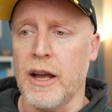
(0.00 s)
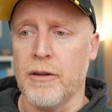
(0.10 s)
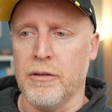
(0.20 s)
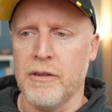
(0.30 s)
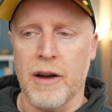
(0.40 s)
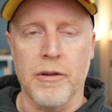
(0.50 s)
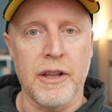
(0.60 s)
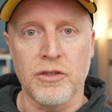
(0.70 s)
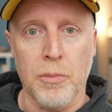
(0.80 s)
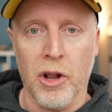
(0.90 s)
Everything
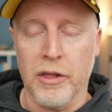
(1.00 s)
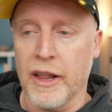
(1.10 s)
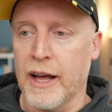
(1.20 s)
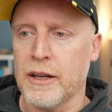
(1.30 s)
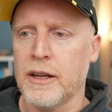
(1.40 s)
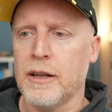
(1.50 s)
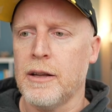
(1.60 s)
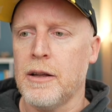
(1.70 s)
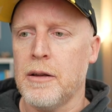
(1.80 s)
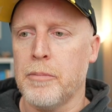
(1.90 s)
smaller than that.
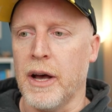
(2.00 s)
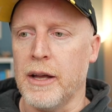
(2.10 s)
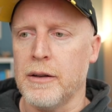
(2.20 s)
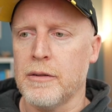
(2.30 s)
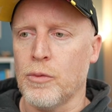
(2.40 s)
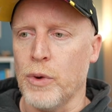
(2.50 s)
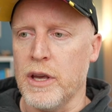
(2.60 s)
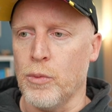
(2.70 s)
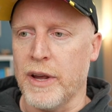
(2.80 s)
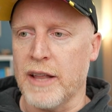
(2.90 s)
But we
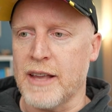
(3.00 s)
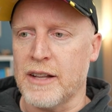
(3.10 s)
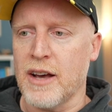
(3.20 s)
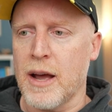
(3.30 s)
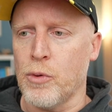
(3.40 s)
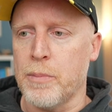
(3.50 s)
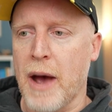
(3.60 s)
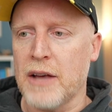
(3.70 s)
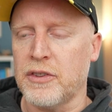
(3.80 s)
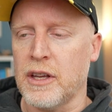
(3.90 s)
get that time, we
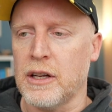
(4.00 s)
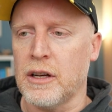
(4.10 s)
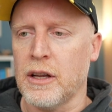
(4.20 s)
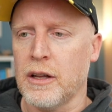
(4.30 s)
pass in